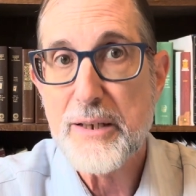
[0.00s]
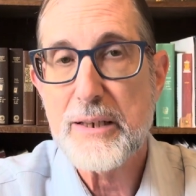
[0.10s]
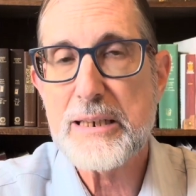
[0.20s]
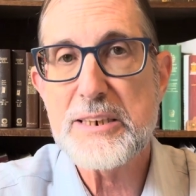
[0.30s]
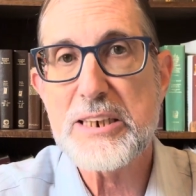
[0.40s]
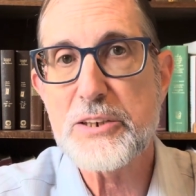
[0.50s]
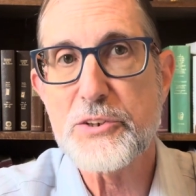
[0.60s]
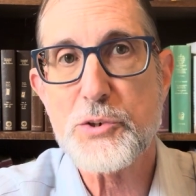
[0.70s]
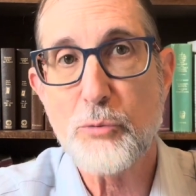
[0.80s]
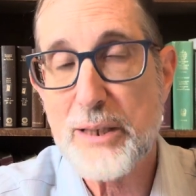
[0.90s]
It
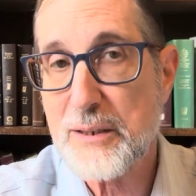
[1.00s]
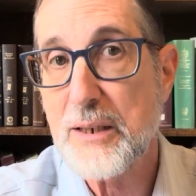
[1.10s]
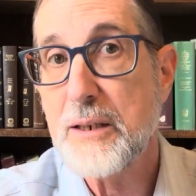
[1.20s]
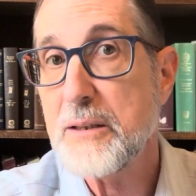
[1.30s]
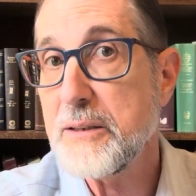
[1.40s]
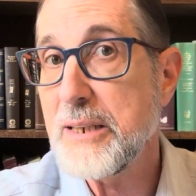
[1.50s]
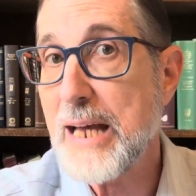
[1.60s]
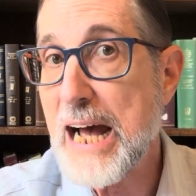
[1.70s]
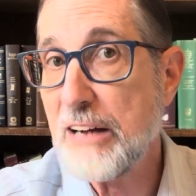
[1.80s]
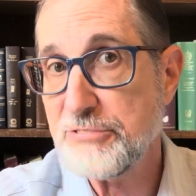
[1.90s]
deals with the
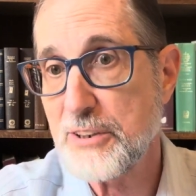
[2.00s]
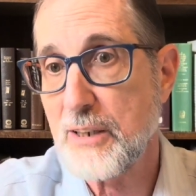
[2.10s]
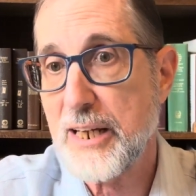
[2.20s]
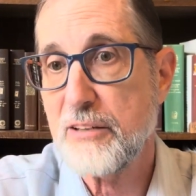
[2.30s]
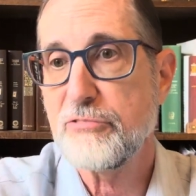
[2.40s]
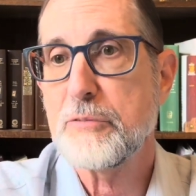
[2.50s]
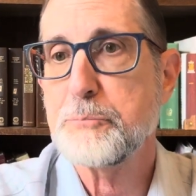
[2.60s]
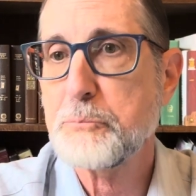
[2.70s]
afterlife.